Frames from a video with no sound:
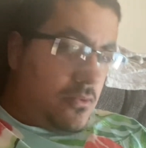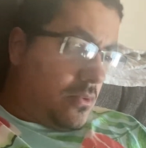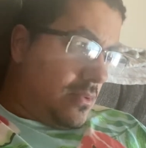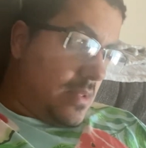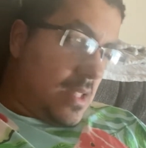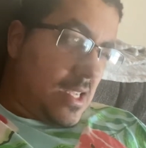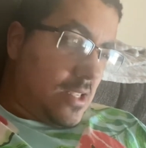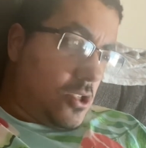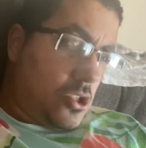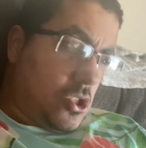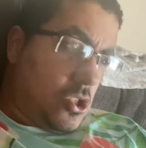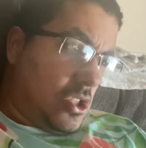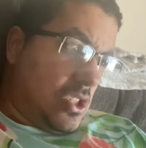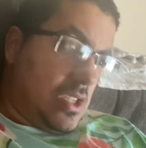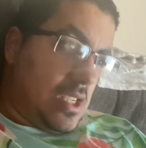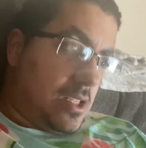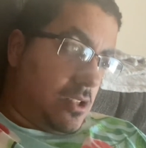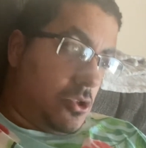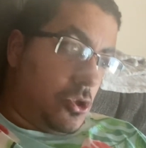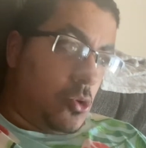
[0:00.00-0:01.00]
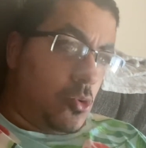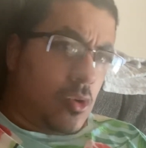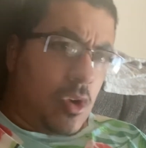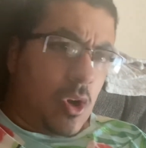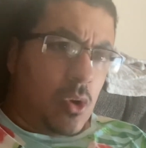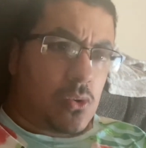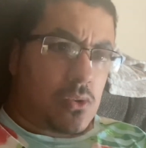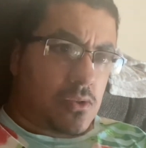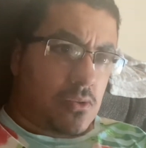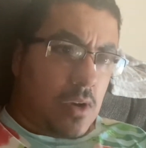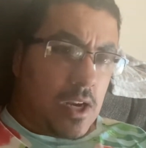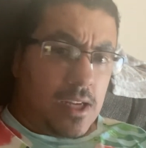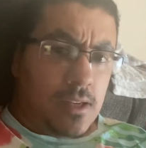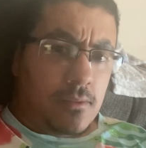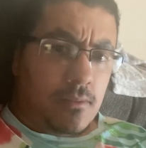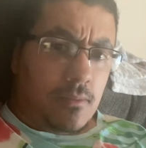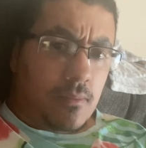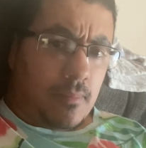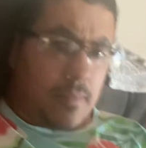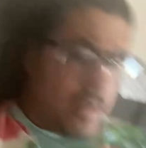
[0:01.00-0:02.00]
that's just like two notes,
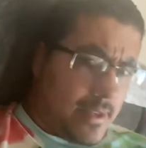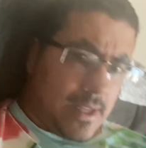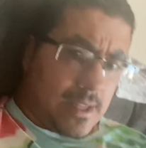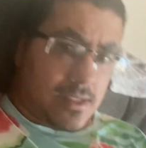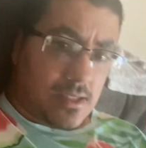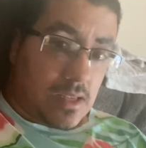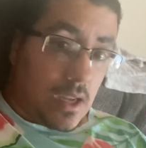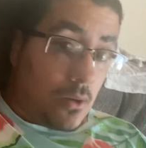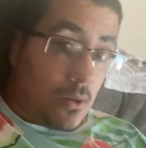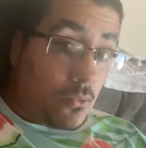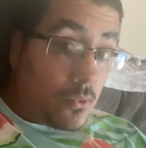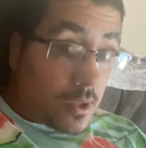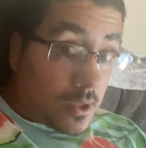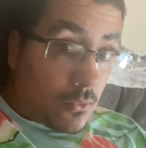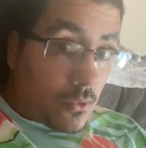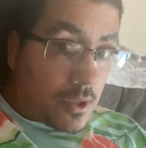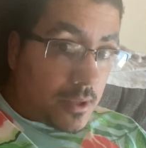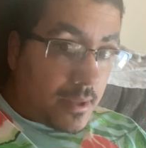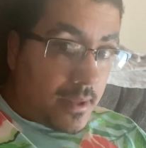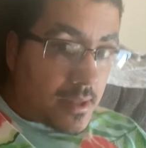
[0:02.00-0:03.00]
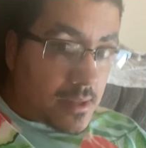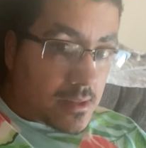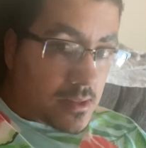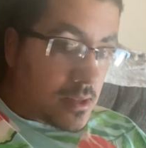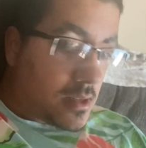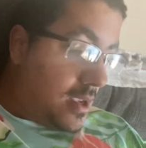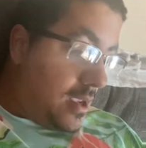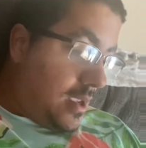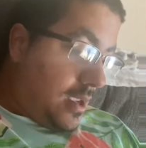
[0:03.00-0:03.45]
right? But that's not really what it is.